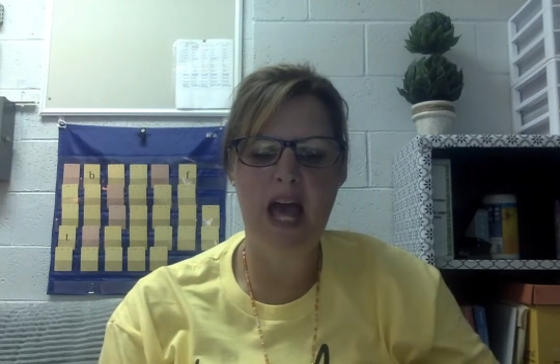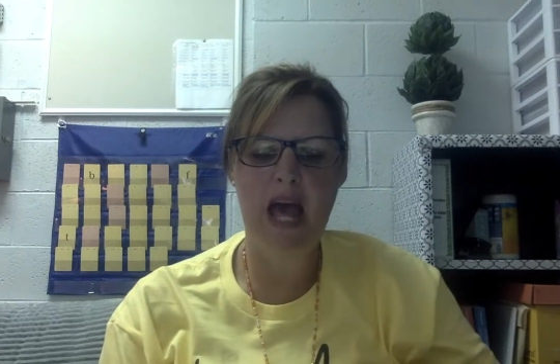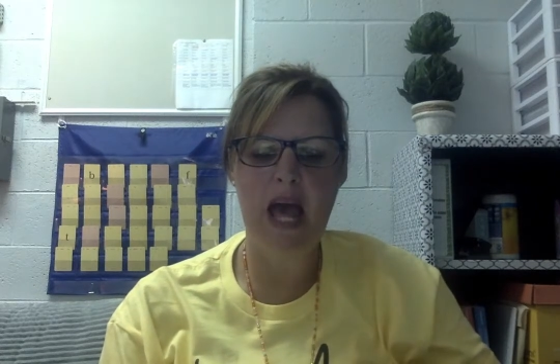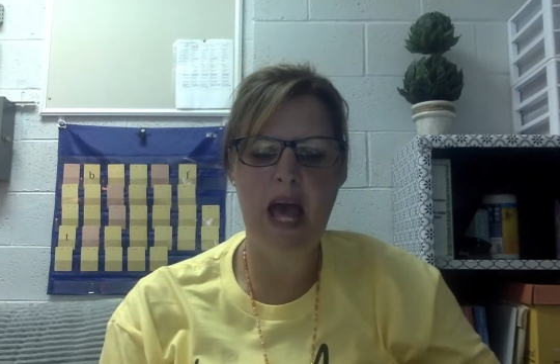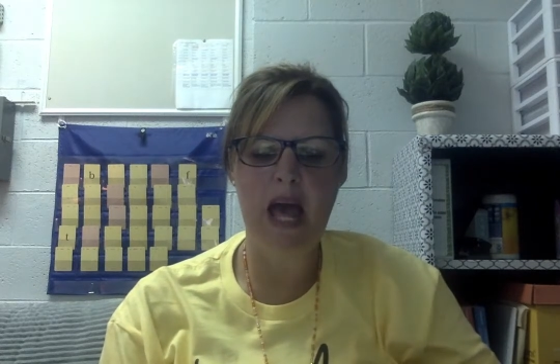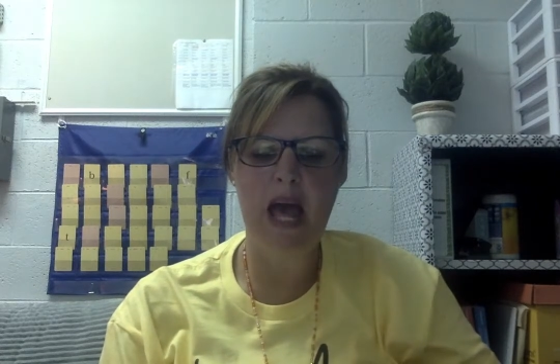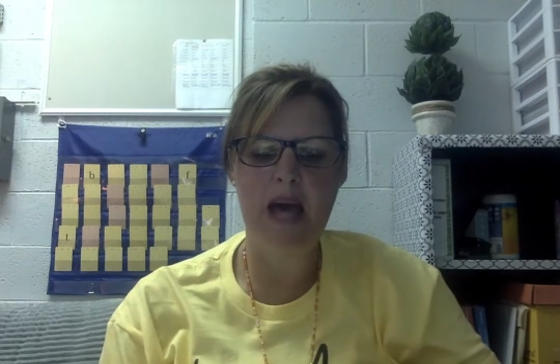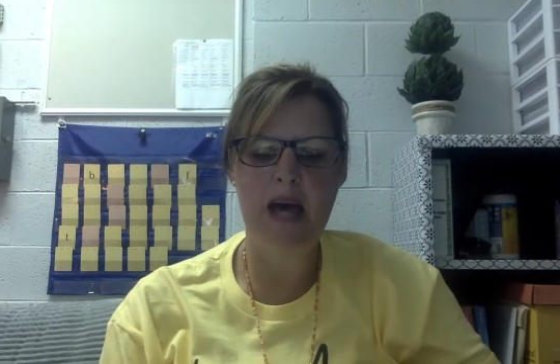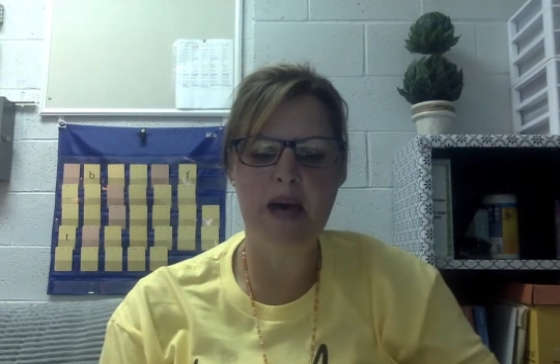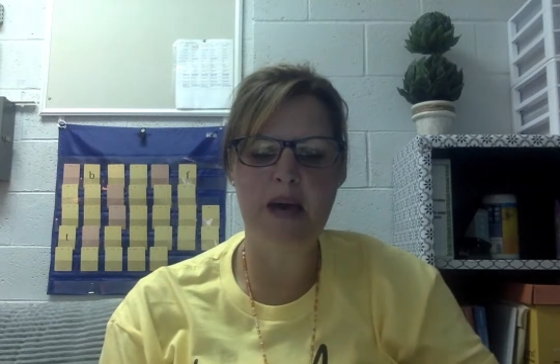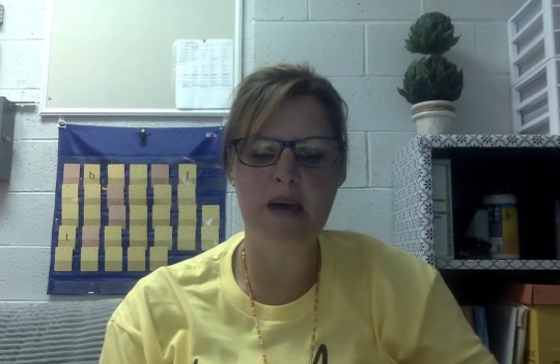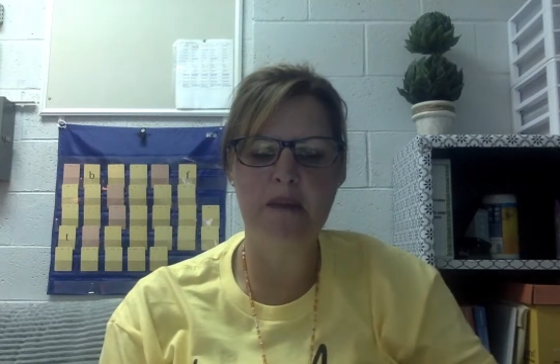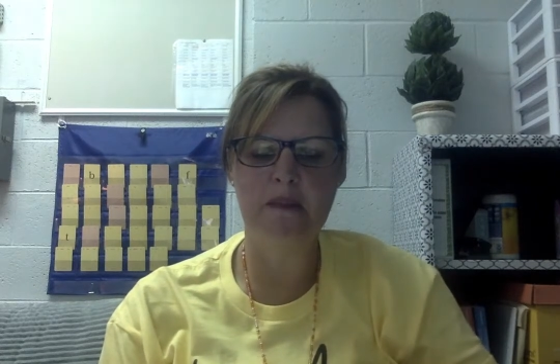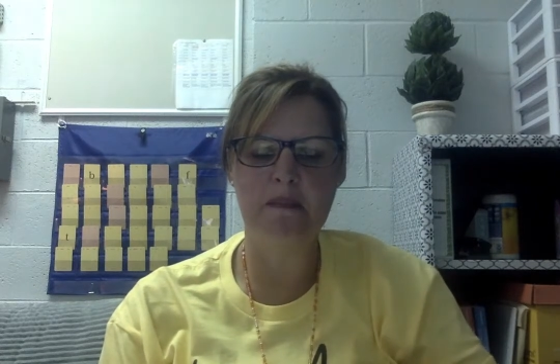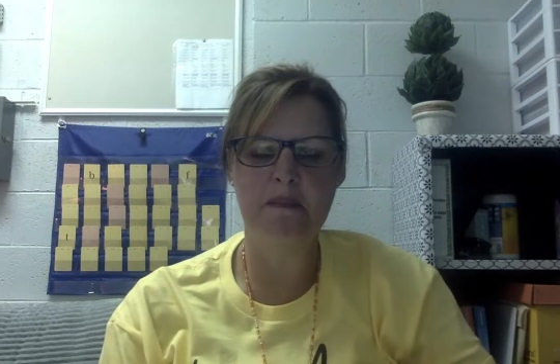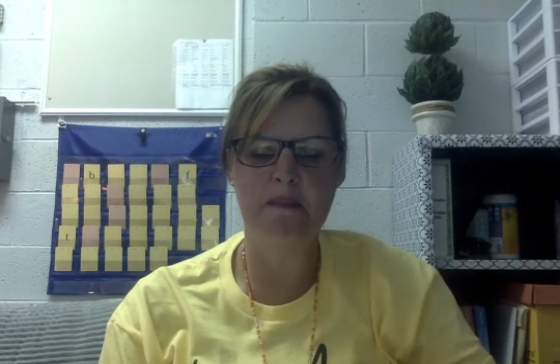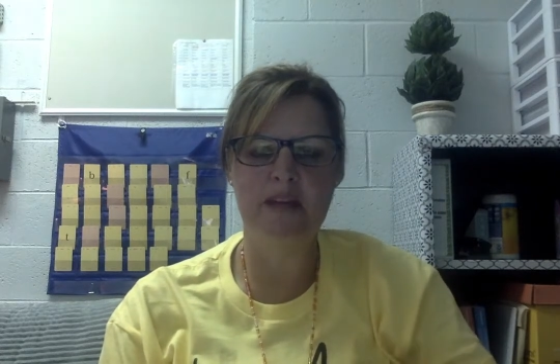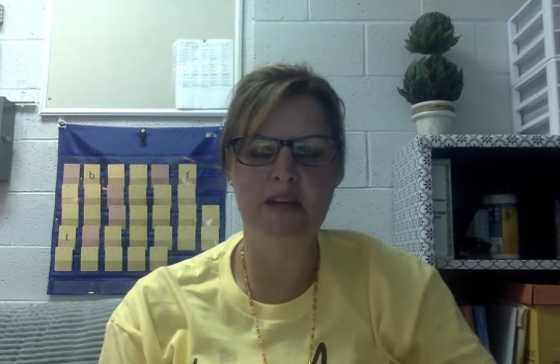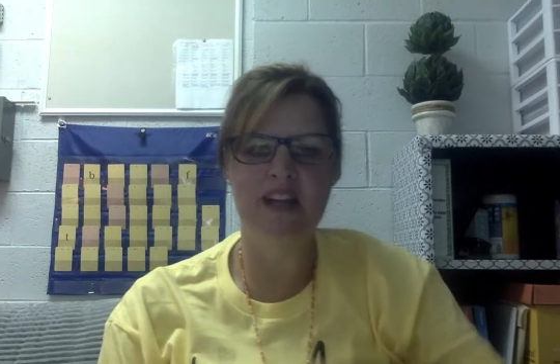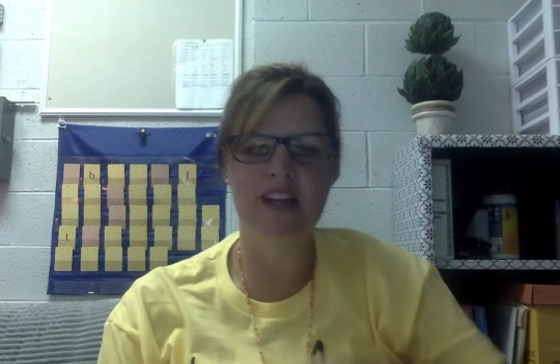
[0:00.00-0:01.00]

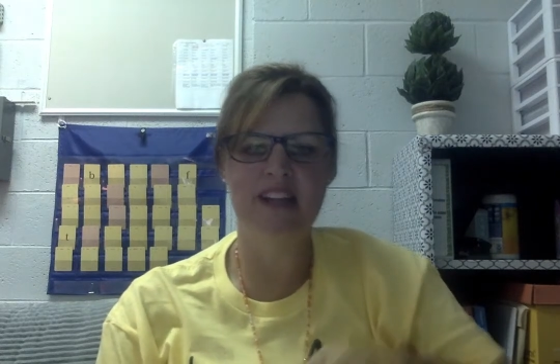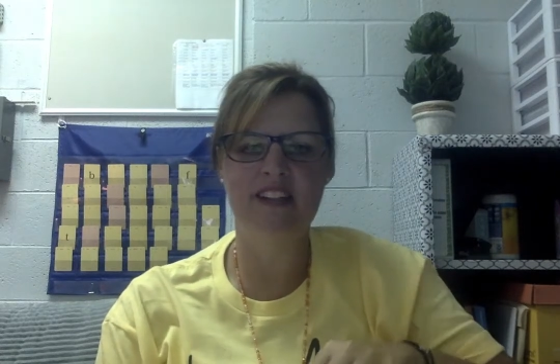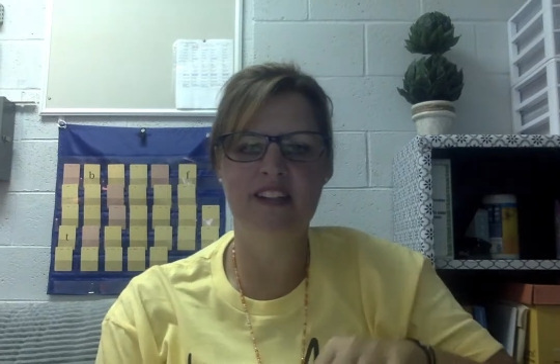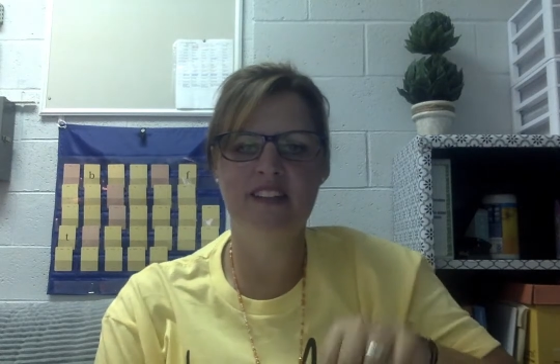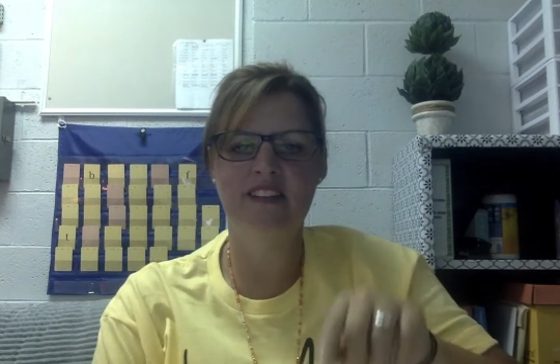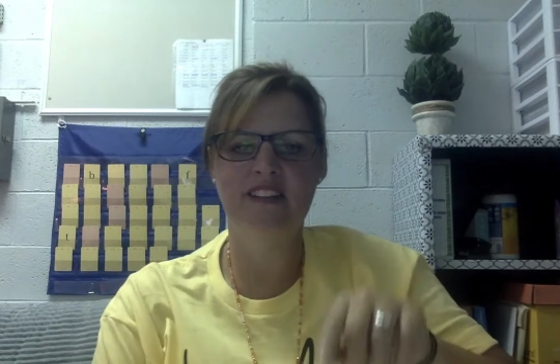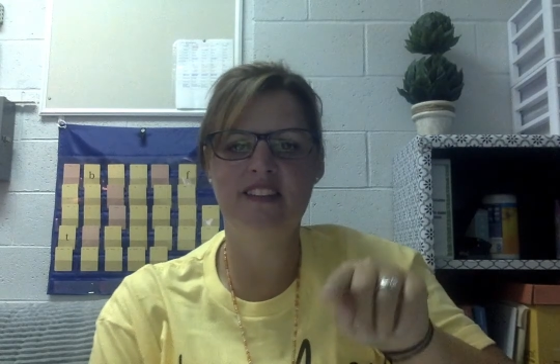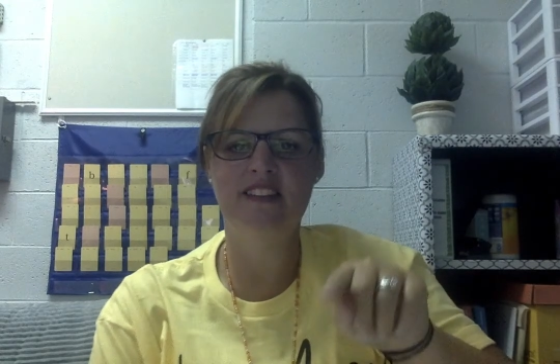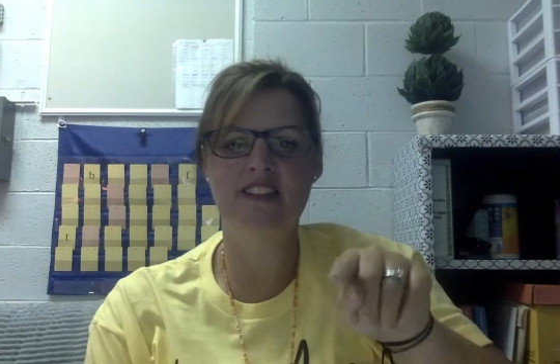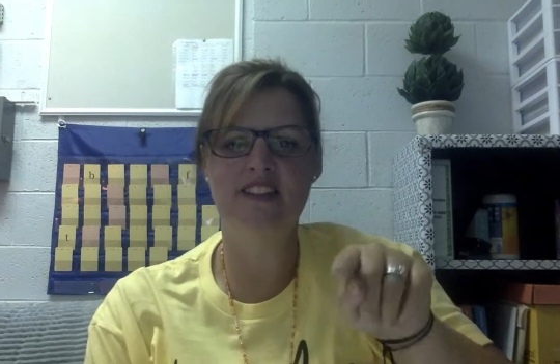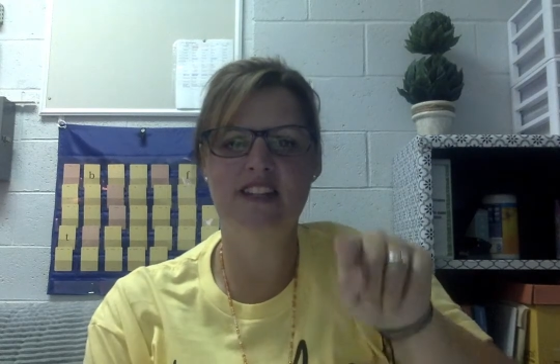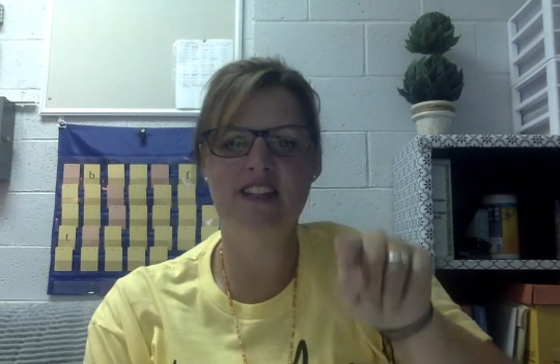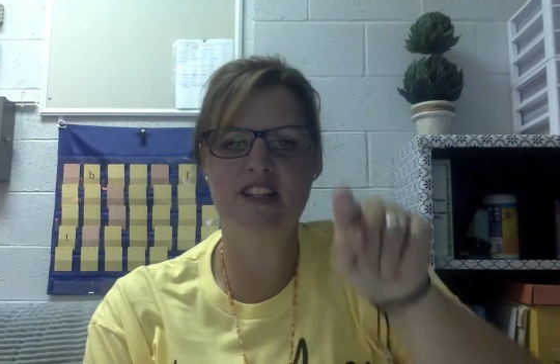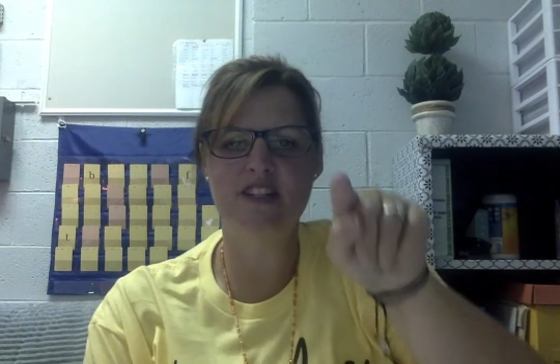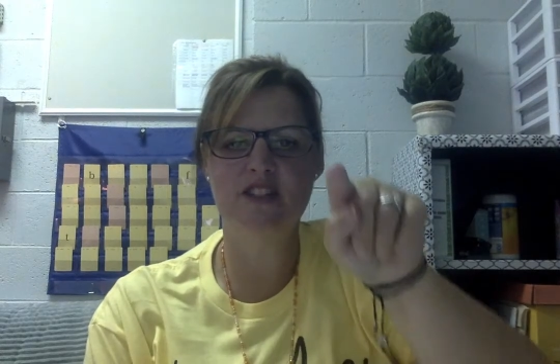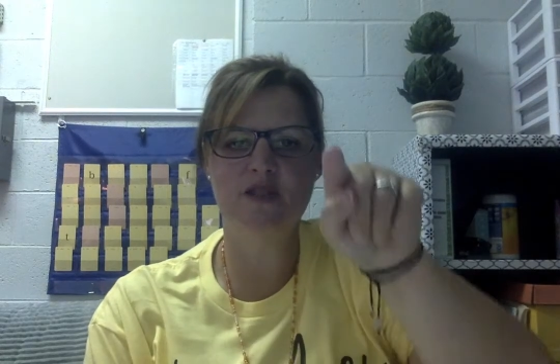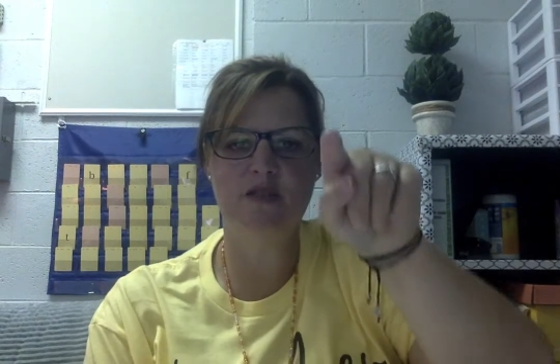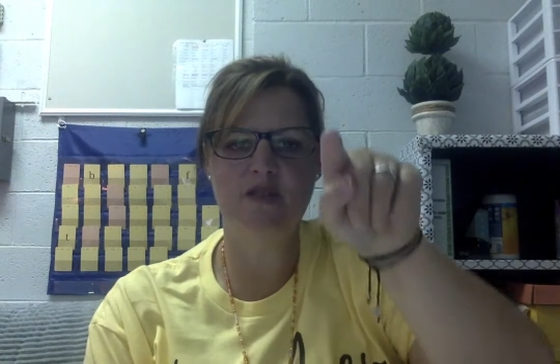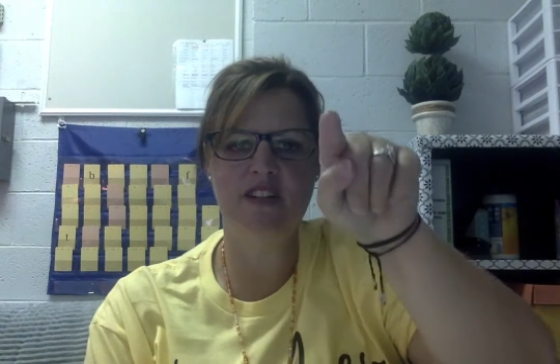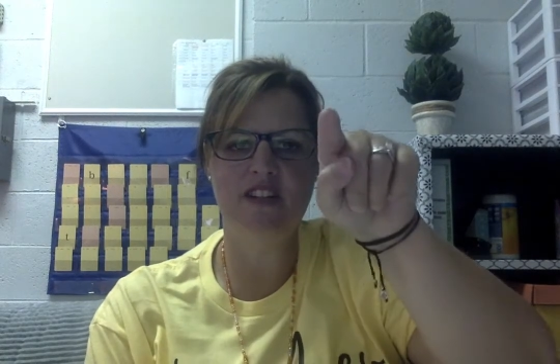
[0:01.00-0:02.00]
M.
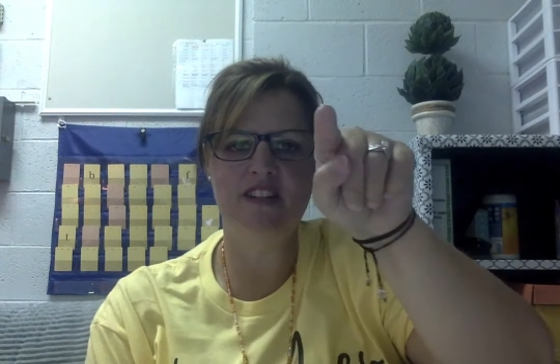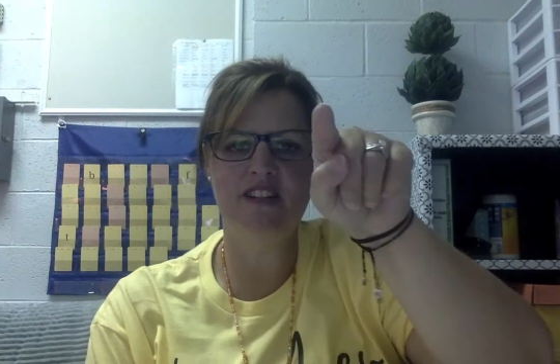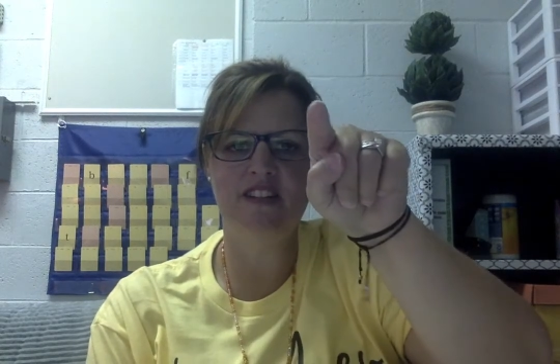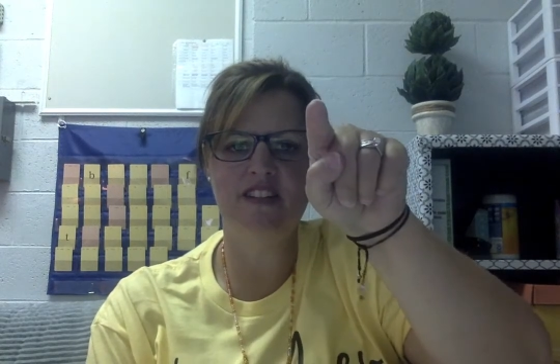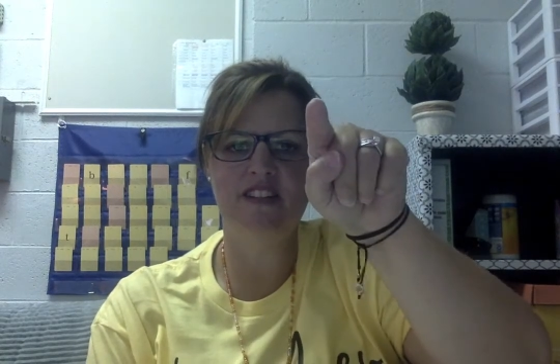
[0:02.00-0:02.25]
Next one.